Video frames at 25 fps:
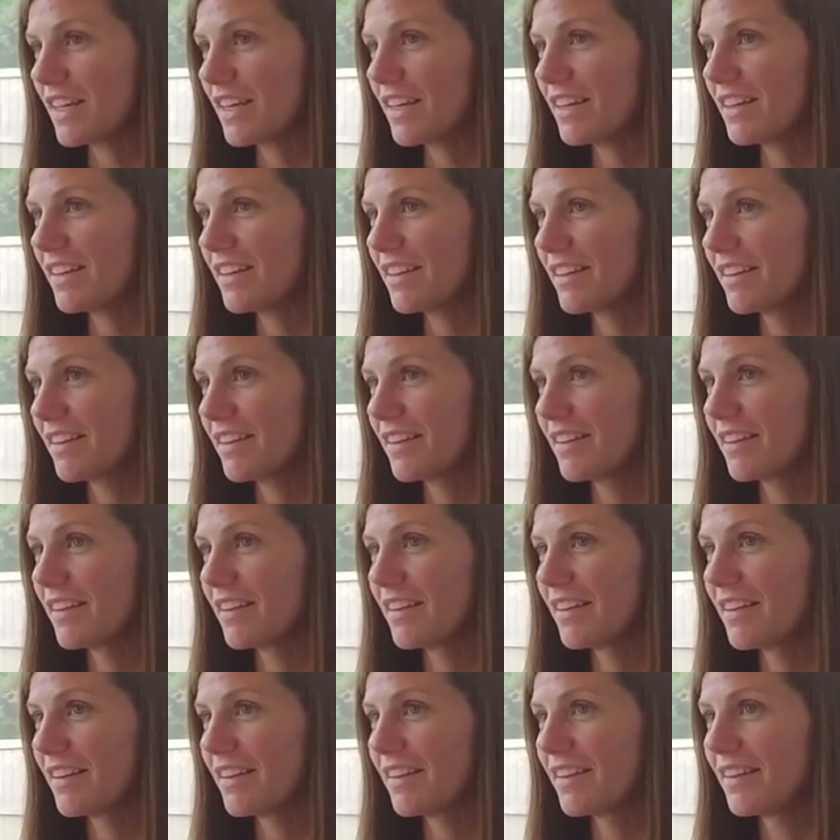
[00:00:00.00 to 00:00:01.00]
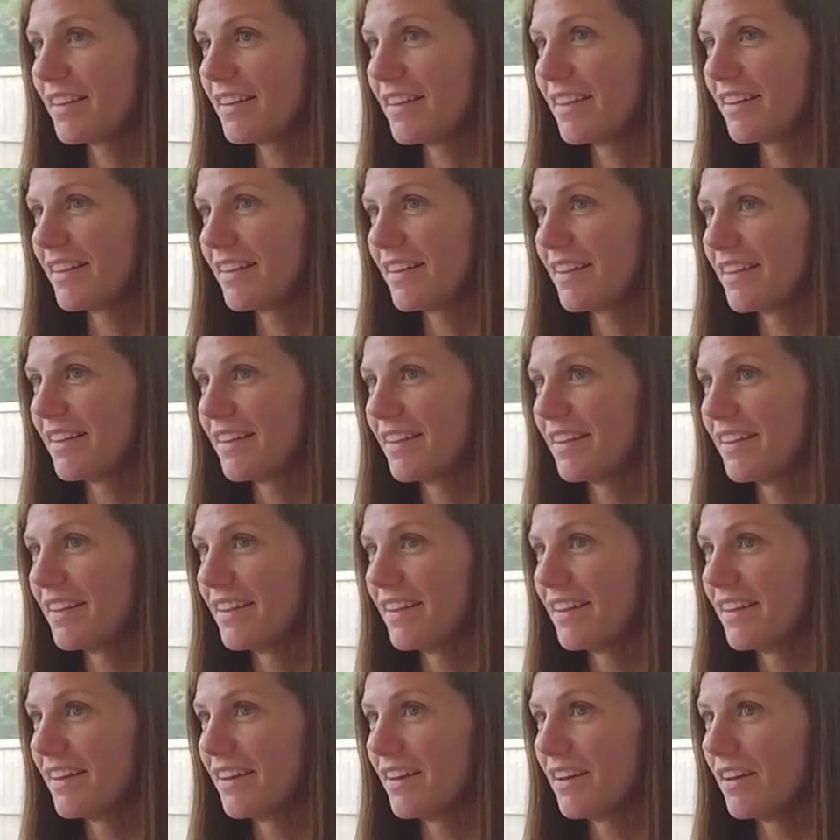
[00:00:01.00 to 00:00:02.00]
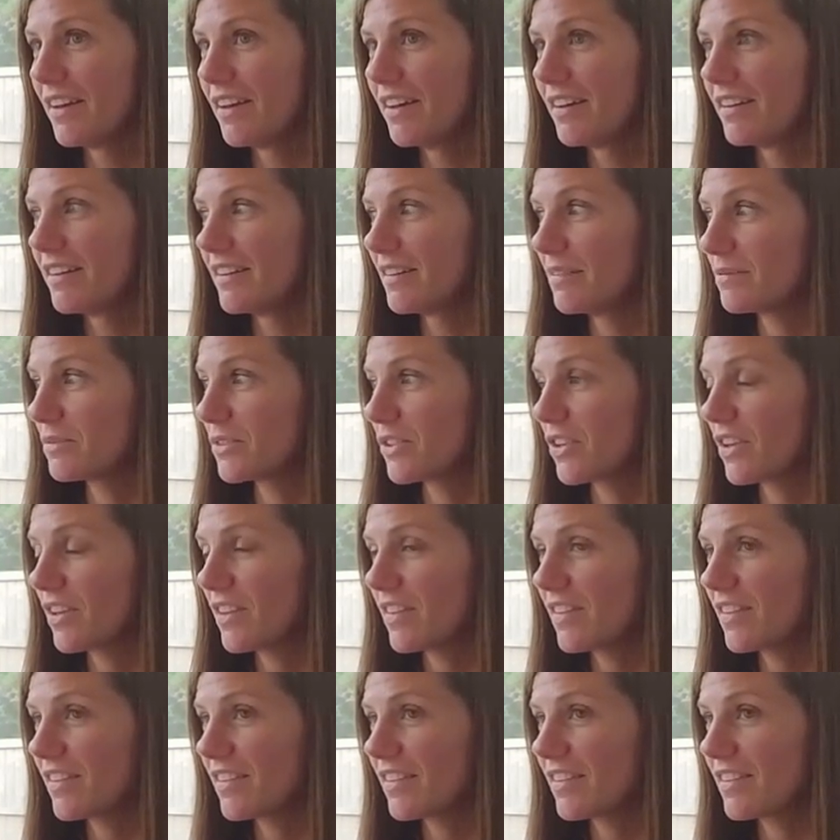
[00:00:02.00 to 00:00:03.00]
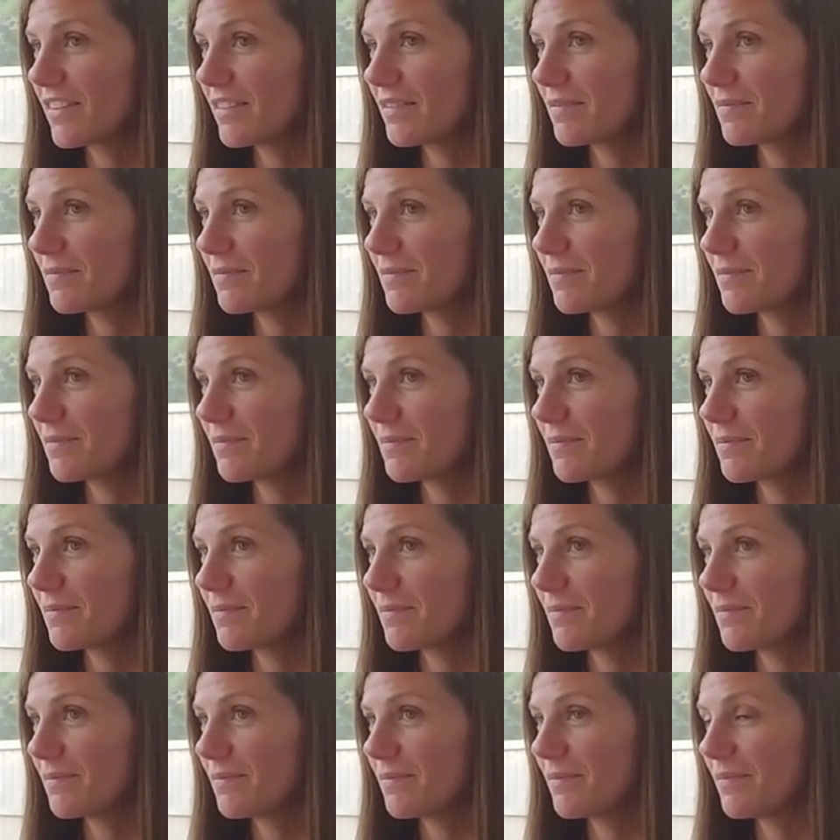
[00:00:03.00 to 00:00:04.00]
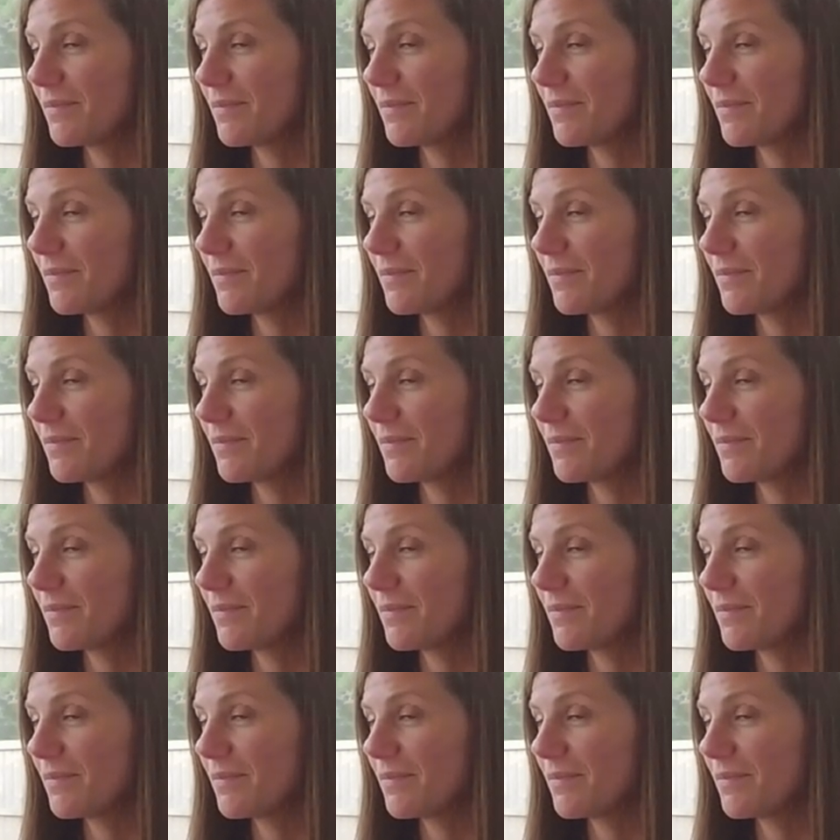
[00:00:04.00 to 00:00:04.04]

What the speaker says: Yeah, you're throwing me under the bus here. Bodge this, bodge that.